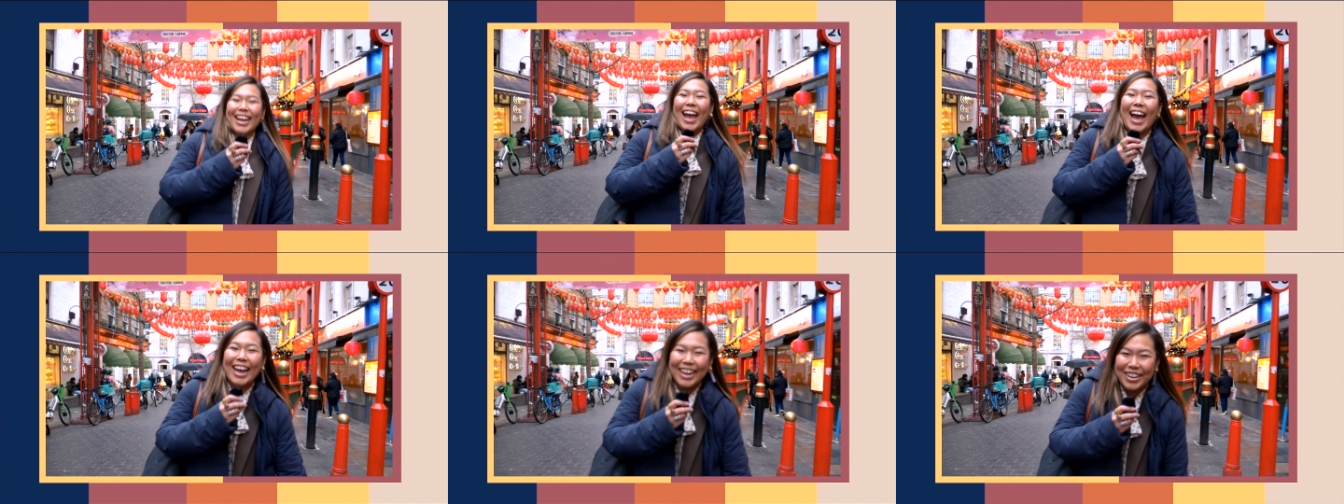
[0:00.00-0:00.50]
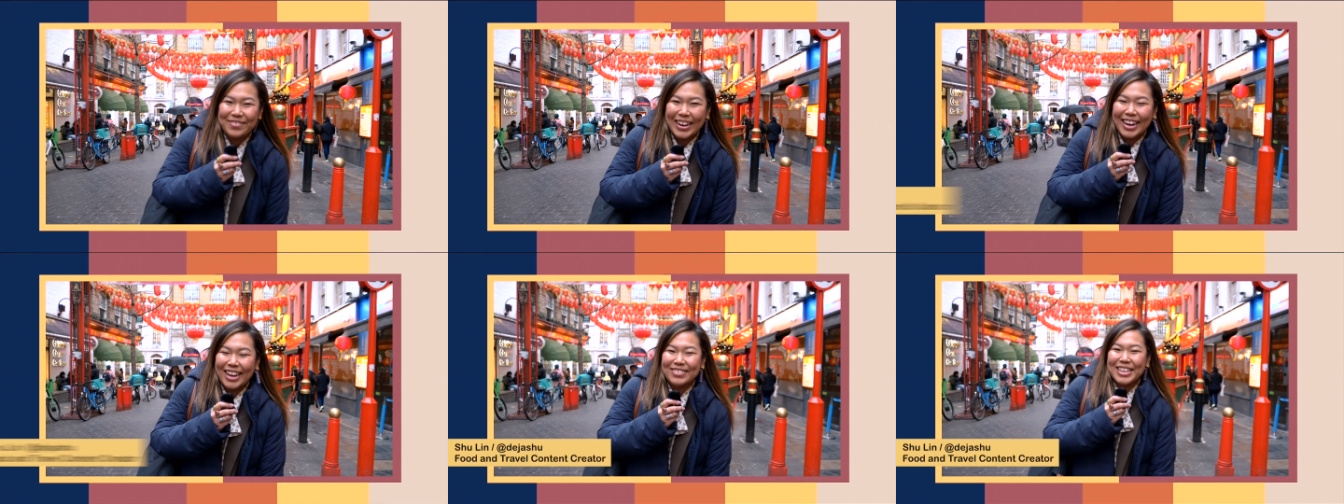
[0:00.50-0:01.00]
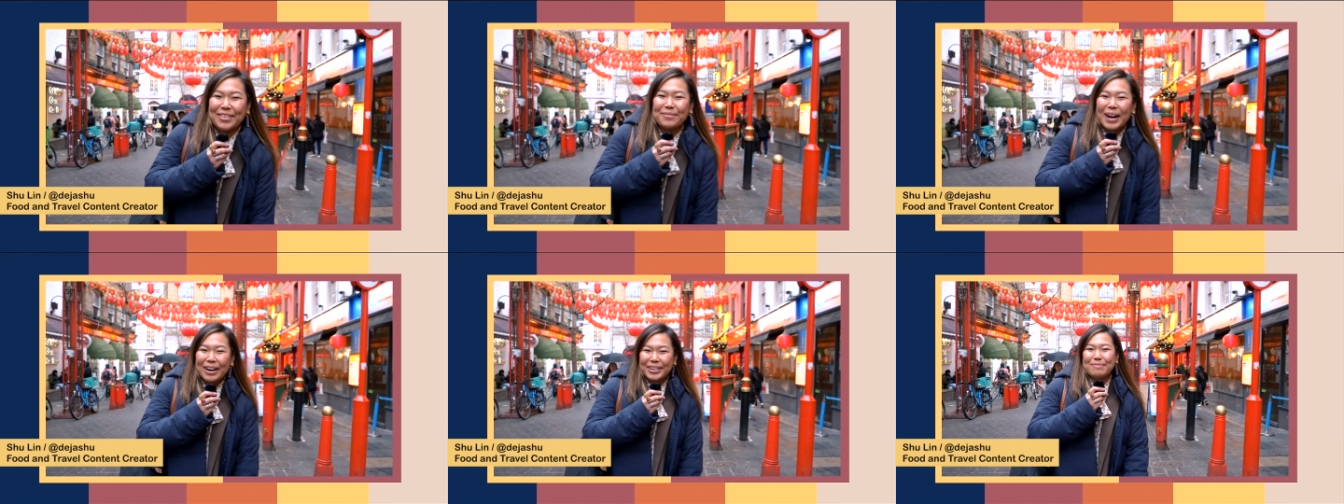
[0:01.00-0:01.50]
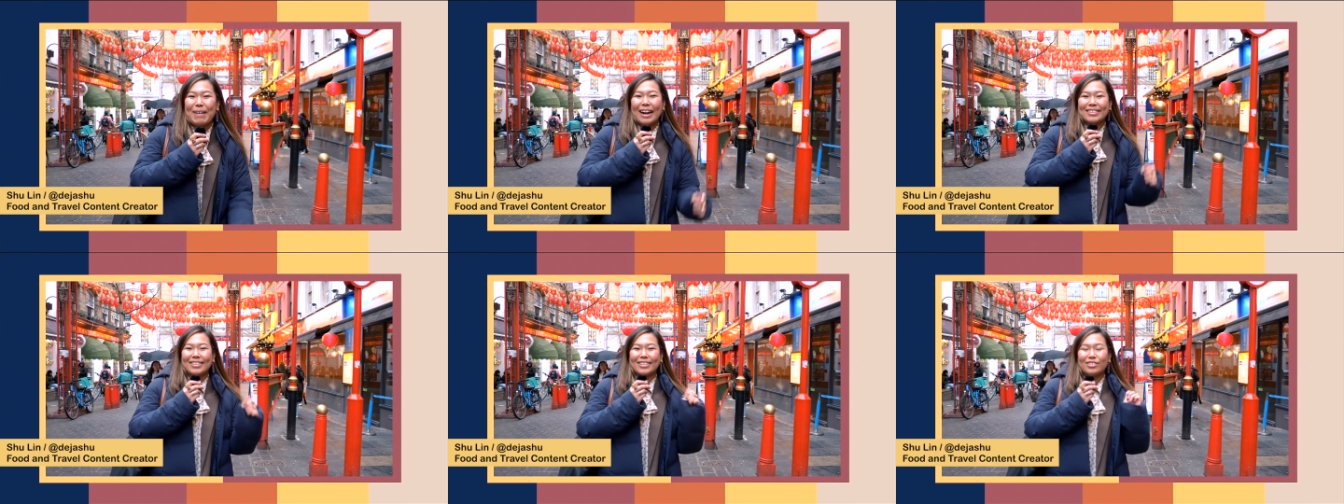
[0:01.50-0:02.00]
Hello my loves and welcome
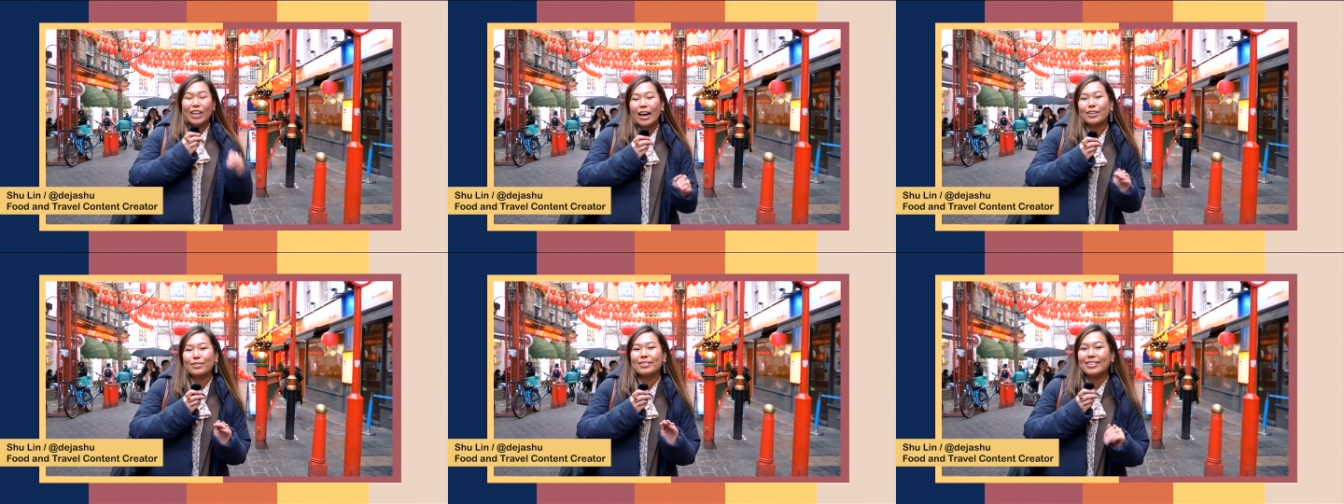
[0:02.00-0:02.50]
back to the channel.